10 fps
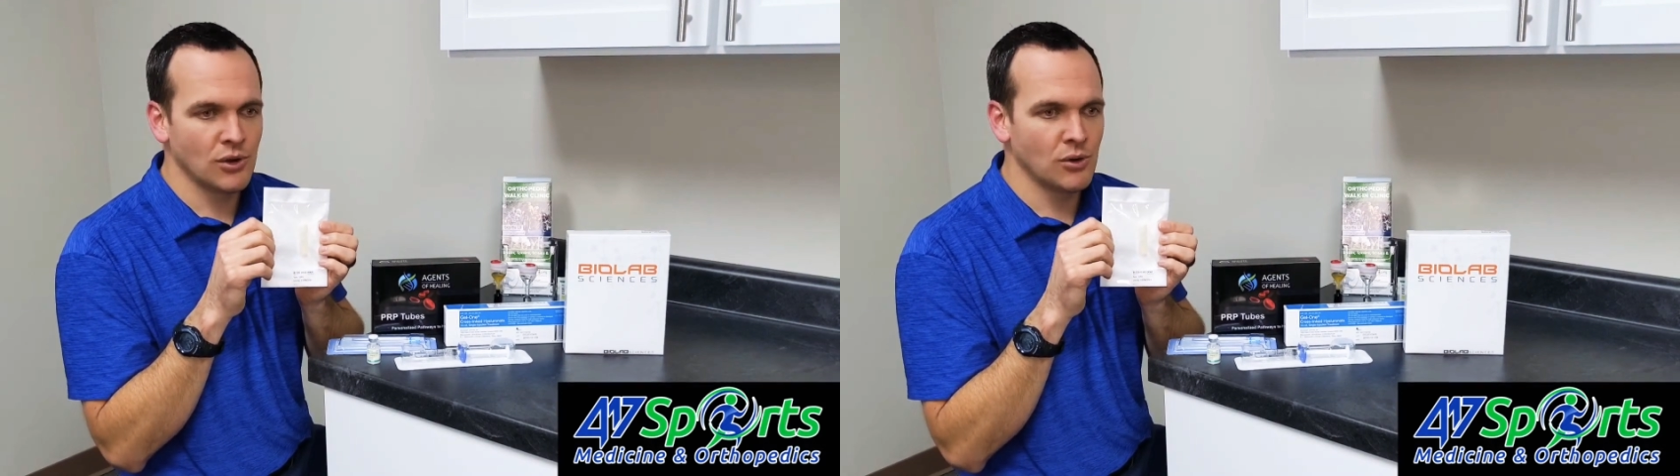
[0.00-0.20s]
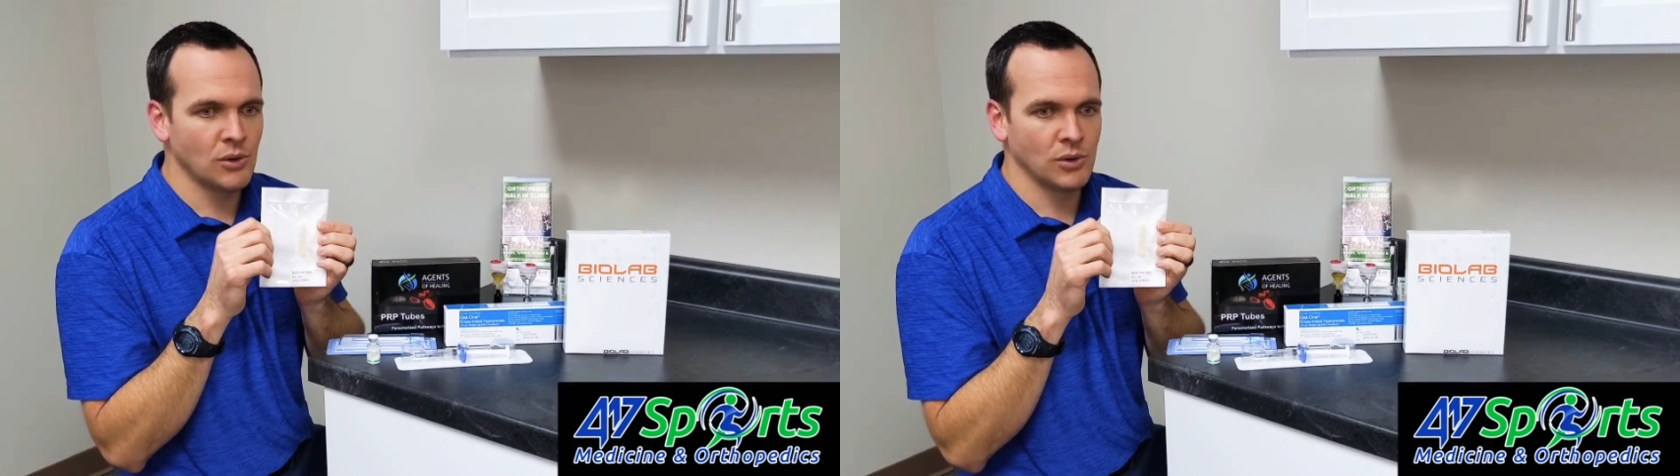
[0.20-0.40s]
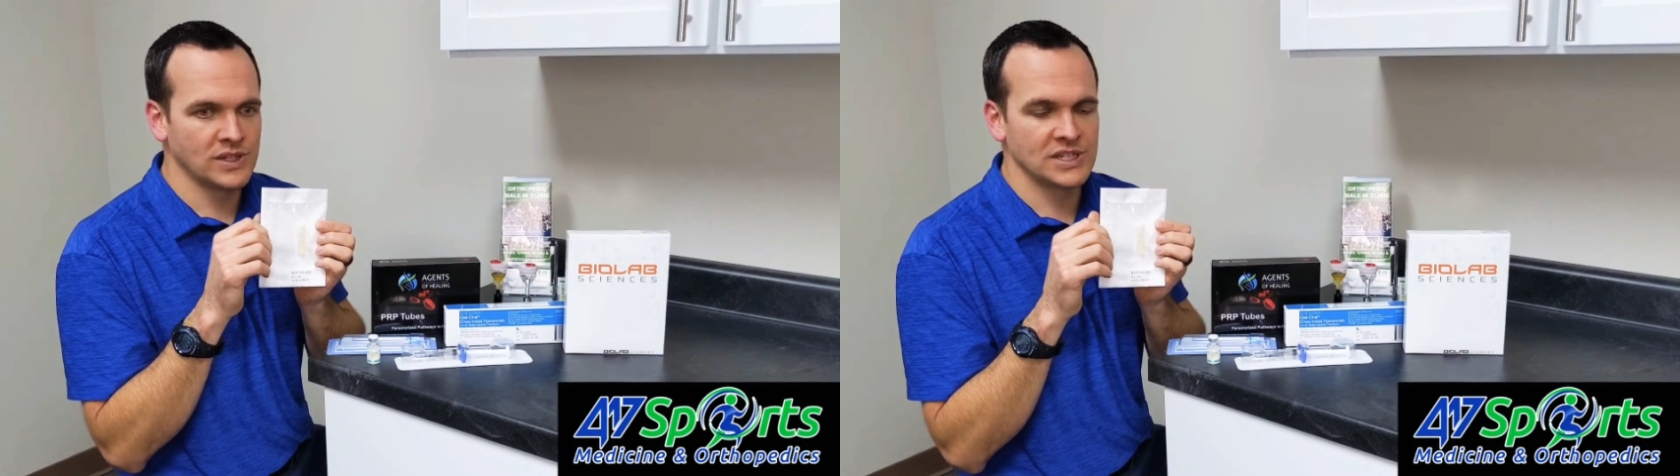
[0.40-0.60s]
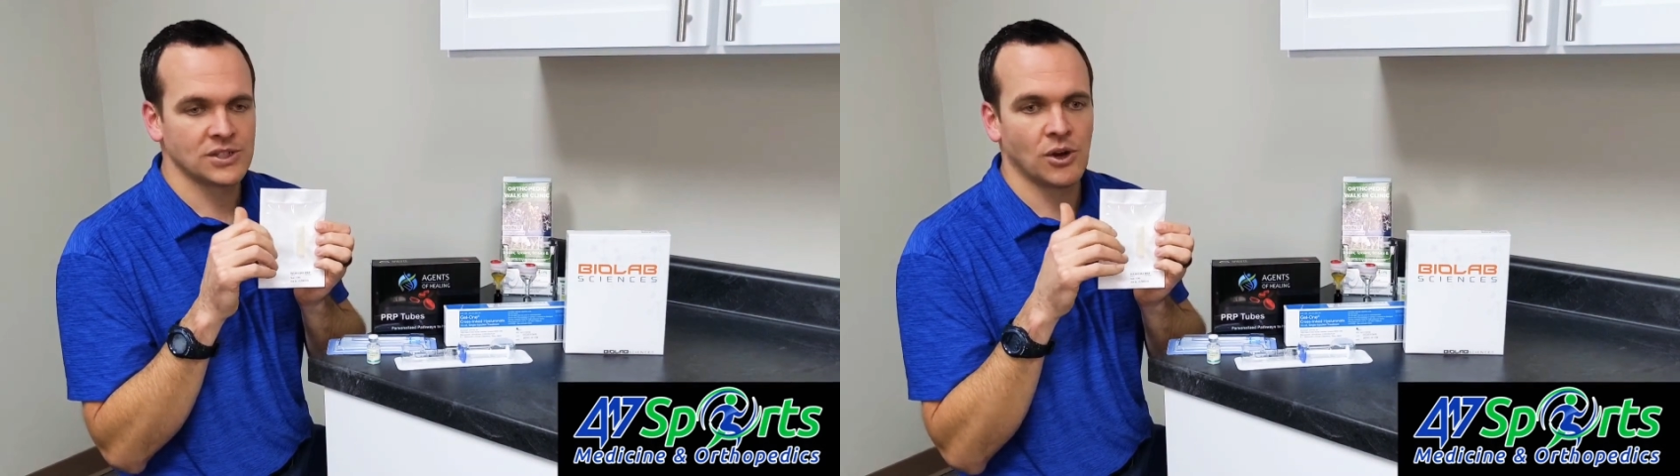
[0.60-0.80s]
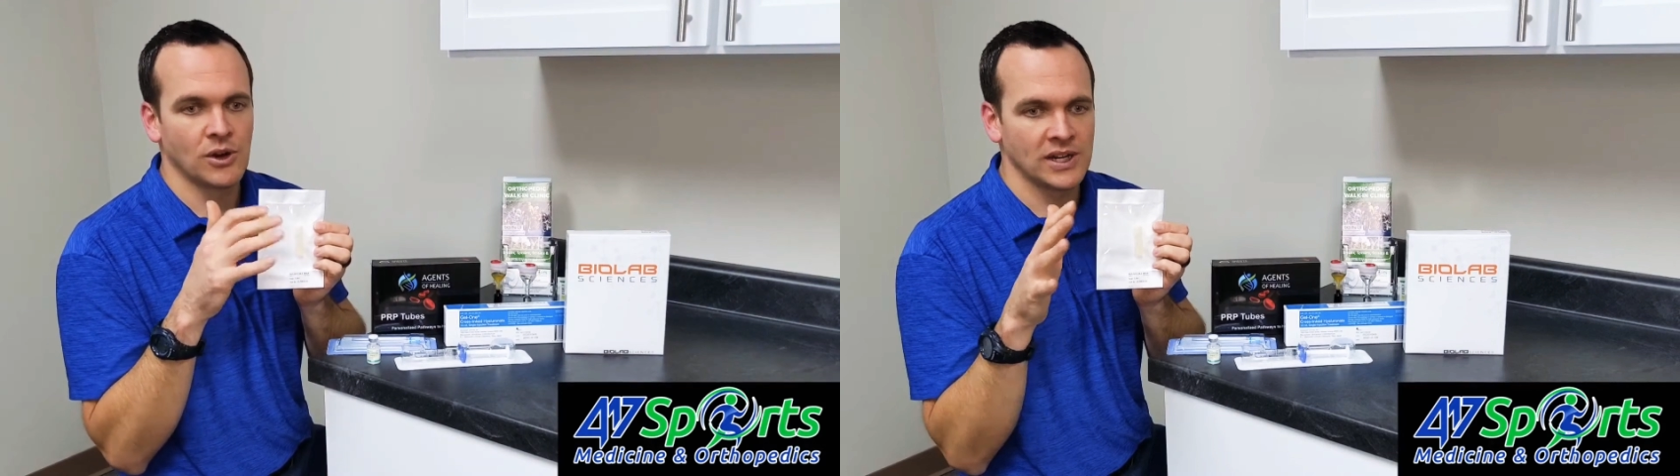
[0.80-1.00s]
or
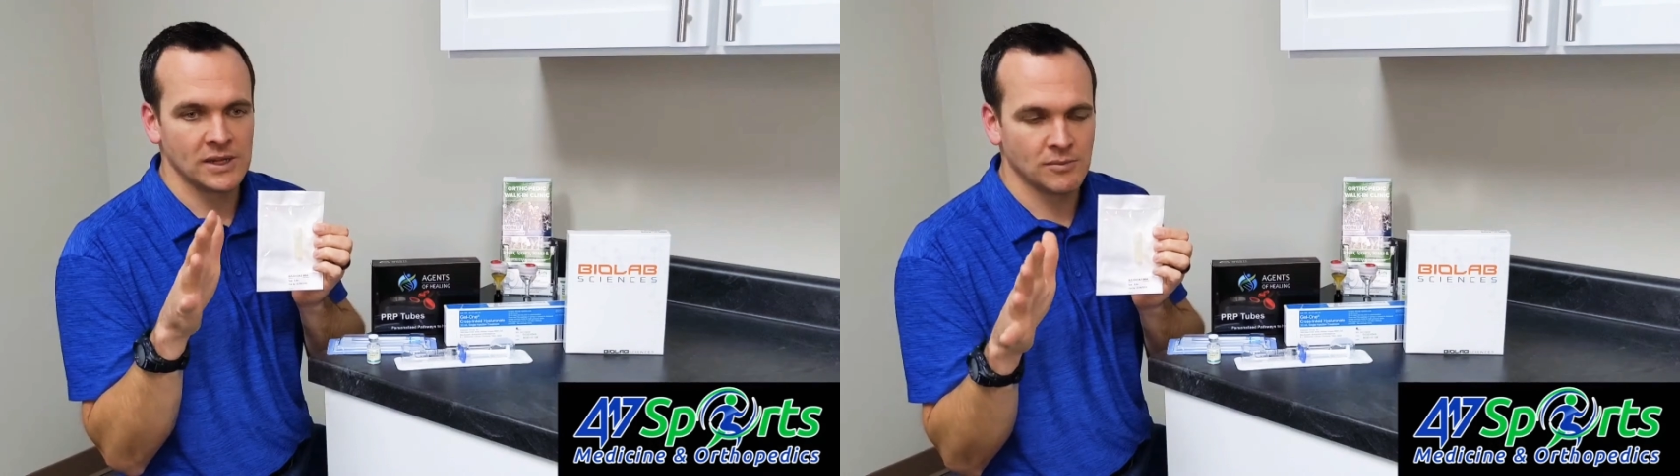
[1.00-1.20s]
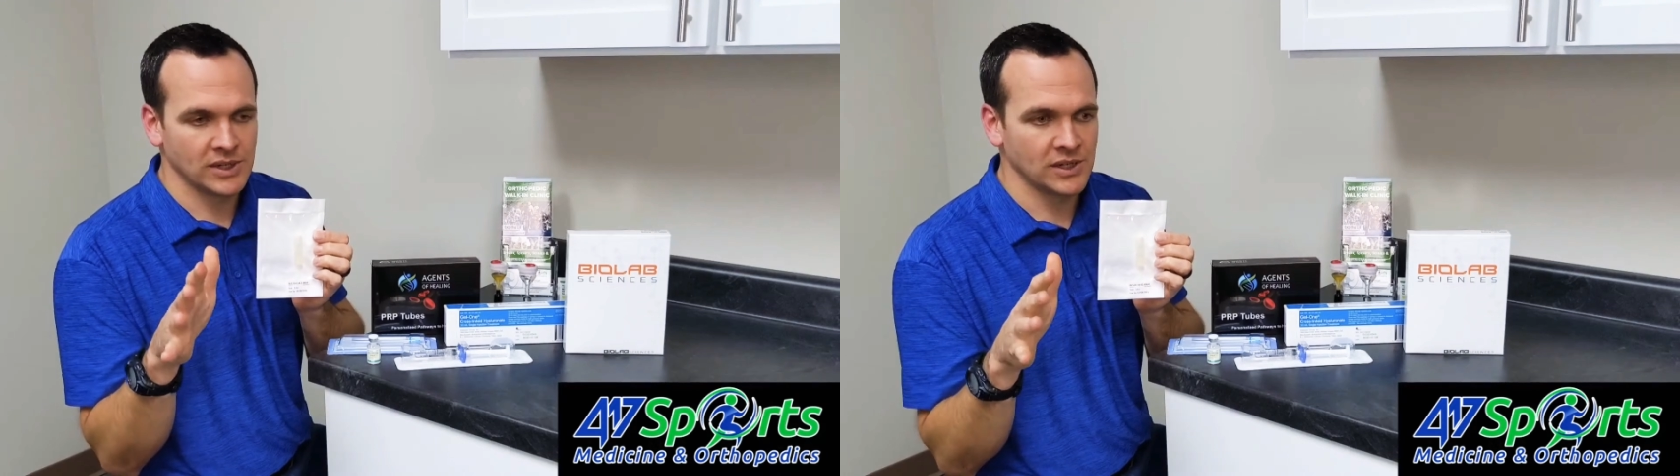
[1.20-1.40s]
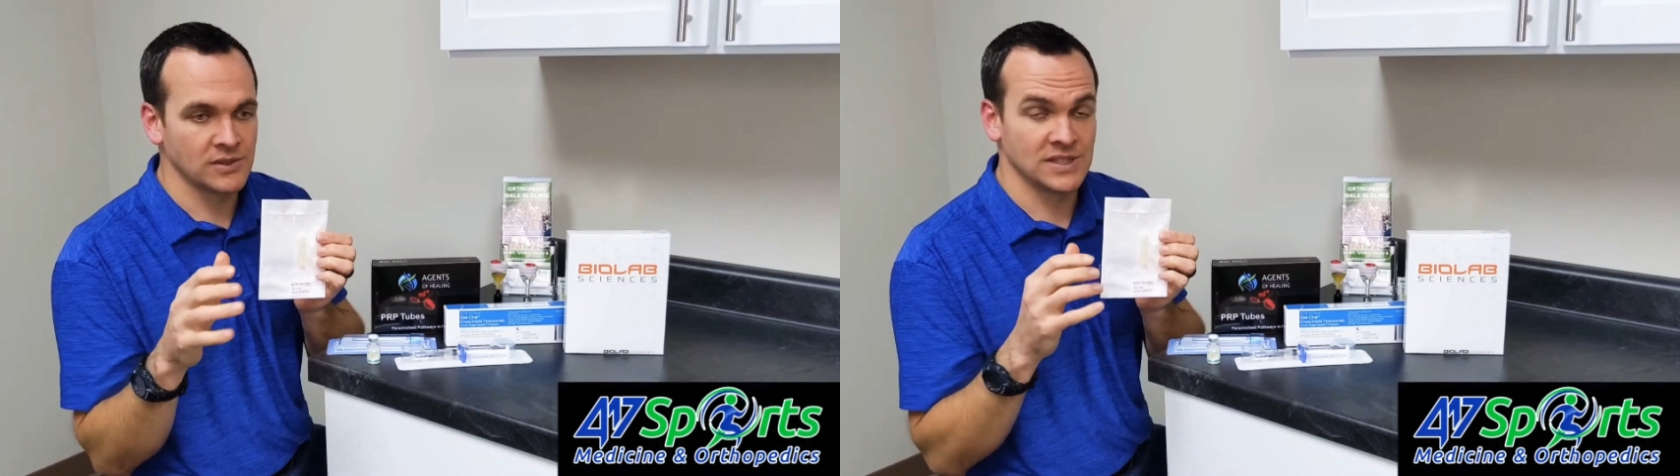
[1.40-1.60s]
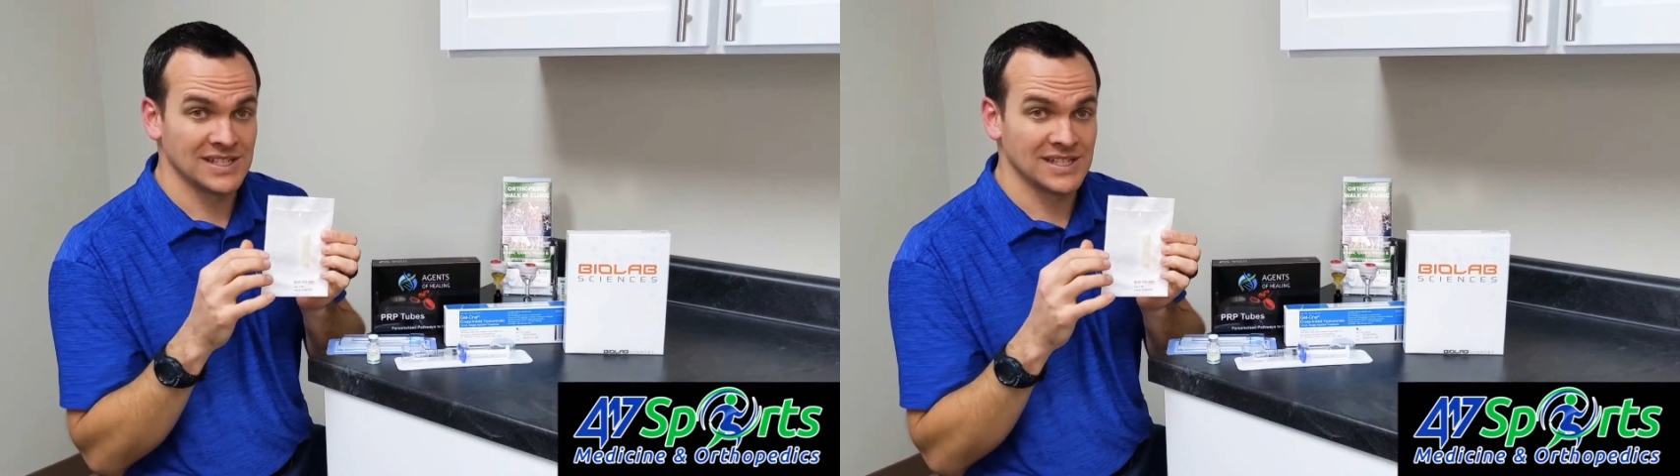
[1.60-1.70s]
discarded embryos.